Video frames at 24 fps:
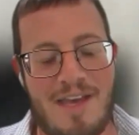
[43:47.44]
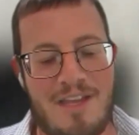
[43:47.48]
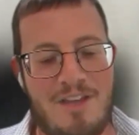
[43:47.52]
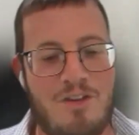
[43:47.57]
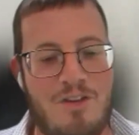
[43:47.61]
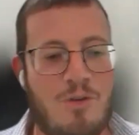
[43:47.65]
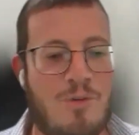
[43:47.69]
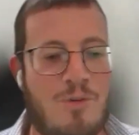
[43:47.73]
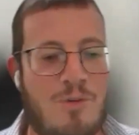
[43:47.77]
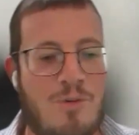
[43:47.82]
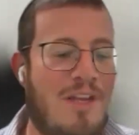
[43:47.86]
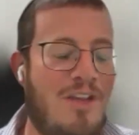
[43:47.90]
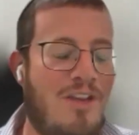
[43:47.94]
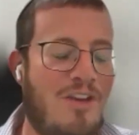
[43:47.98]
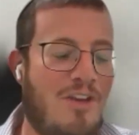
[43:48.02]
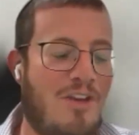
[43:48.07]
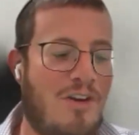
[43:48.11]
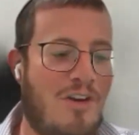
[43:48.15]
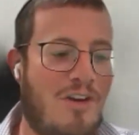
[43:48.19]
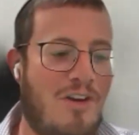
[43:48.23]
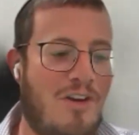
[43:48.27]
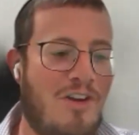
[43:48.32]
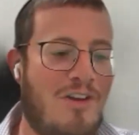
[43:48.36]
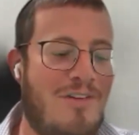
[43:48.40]

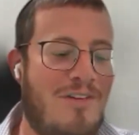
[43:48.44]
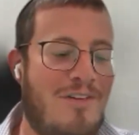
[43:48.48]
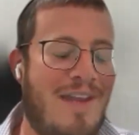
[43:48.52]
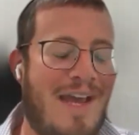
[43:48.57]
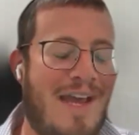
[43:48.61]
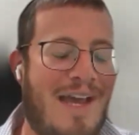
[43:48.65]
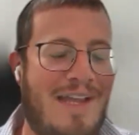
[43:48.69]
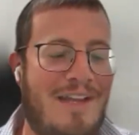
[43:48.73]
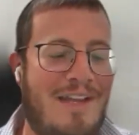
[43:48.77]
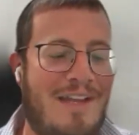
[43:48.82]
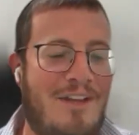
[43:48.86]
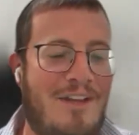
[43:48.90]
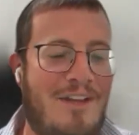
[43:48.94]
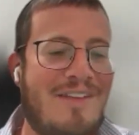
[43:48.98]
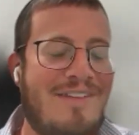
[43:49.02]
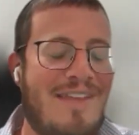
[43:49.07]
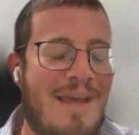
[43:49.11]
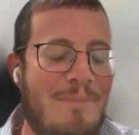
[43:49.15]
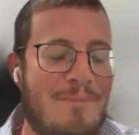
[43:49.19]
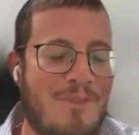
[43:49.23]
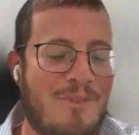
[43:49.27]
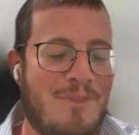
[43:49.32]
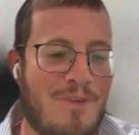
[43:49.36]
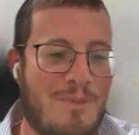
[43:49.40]
you're
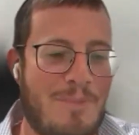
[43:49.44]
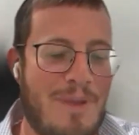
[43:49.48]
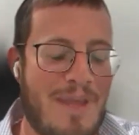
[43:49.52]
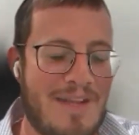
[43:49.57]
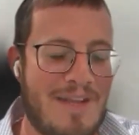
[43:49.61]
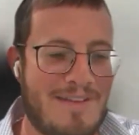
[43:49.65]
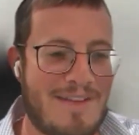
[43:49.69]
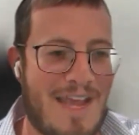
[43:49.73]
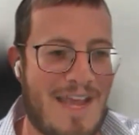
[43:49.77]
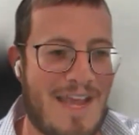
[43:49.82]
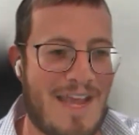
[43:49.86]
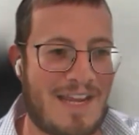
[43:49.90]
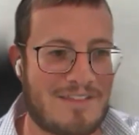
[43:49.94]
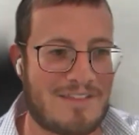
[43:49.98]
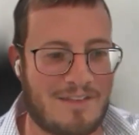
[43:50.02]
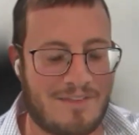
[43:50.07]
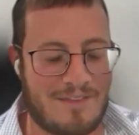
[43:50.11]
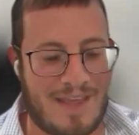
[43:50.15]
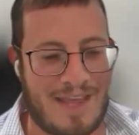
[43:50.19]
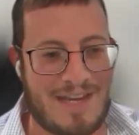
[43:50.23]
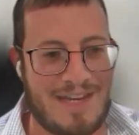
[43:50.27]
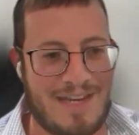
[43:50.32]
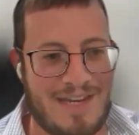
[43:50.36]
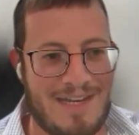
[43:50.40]
exempt from paying tax on
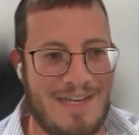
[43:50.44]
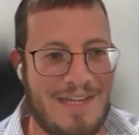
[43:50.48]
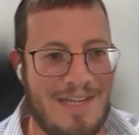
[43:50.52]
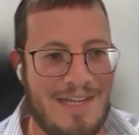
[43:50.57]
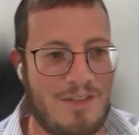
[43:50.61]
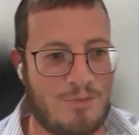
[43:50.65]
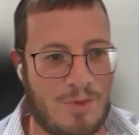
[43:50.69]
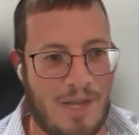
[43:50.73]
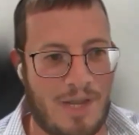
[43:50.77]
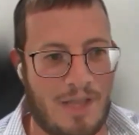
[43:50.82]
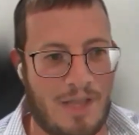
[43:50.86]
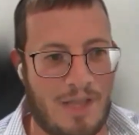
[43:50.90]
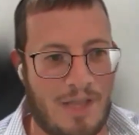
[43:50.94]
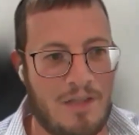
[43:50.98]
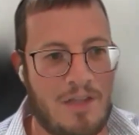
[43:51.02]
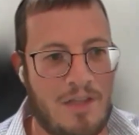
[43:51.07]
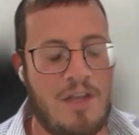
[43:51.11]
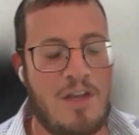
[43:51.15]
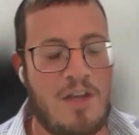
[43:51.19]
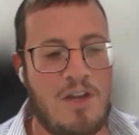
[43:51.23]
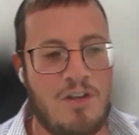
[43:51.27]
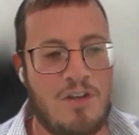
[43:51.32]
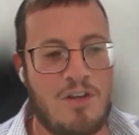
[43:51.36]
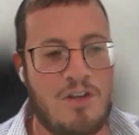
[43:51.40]
that in Israel
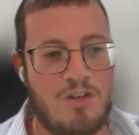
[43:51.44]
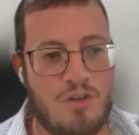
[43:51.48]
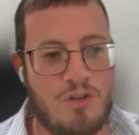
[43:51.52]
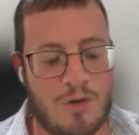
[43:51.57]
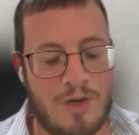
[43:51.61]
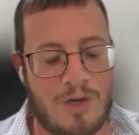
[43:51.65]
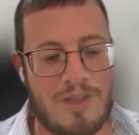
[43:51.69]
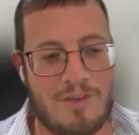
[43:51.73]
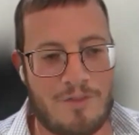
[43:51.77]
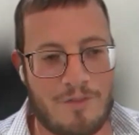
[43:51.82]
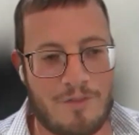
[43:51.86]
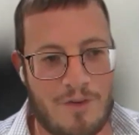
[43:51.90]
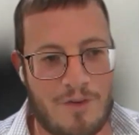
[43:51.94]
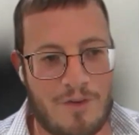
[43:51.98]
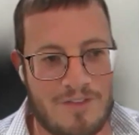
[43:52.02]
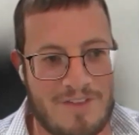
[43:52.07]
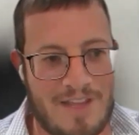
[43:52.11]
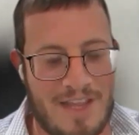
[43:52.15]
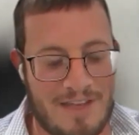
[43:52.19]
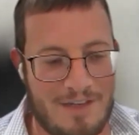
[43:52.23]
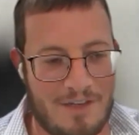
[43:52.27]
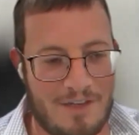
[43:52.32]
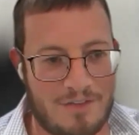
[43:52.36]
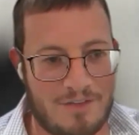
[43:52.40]
during the first
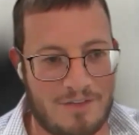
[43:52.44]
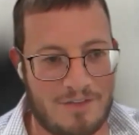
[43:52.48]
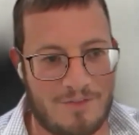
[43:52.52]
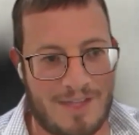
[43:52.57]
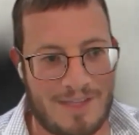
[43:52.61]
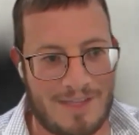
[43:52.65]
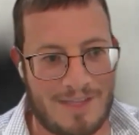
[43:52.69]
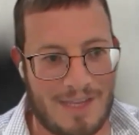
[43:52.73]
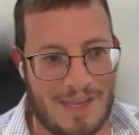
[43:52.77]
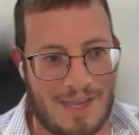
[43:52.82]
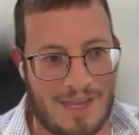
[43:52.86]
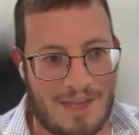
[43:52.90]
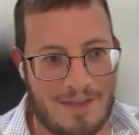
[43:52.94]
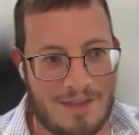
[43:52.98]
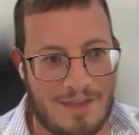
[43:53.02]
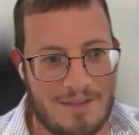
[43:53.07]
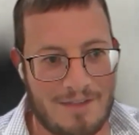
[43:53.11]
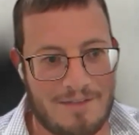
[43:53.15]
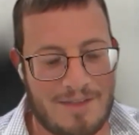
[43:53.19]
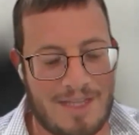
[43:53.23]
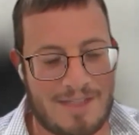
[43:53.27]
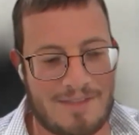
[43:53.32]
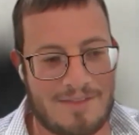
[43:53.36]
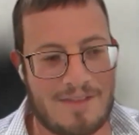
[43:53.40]
10 years of aliyah.
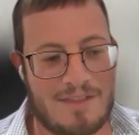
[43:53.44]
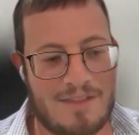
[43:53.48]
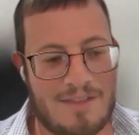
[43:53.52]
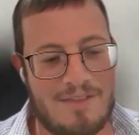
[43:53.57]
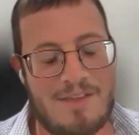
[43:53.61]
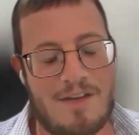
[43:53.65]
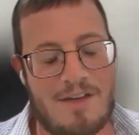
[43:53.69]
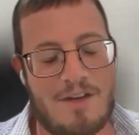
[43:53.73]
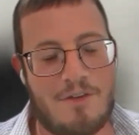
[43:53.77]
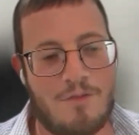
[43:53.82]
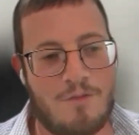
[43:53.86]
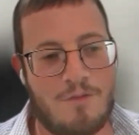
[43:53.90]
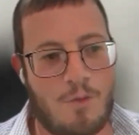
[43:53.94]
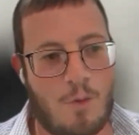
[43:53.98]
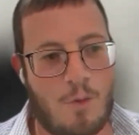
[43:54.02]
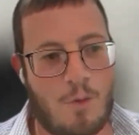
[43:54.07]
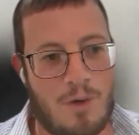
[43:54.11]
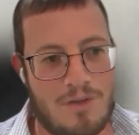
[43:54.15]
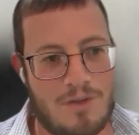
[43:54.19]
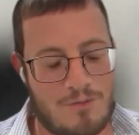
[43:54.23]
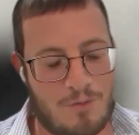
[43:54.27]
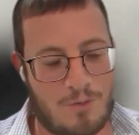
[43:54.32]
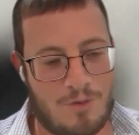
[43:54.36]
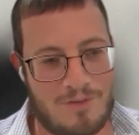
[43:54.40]
That's considered
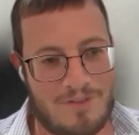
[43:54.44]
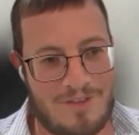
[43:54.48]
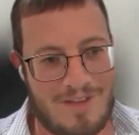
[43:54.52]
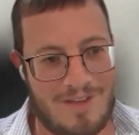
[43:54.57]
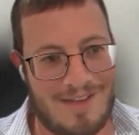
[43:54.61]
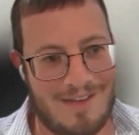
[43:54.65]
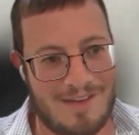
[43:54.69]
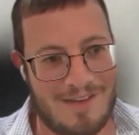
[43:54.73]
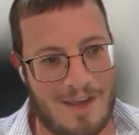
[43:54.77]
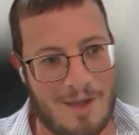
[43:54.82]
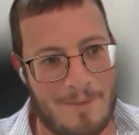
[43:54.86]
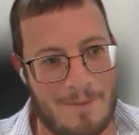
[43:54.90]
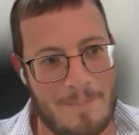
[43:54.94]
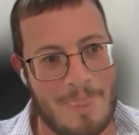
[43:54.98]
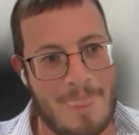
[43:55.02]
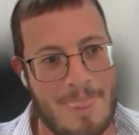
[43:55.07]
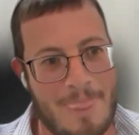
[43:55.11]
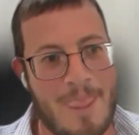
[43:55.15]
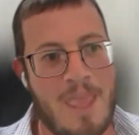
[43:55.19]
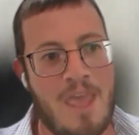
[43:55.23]
foreign source income.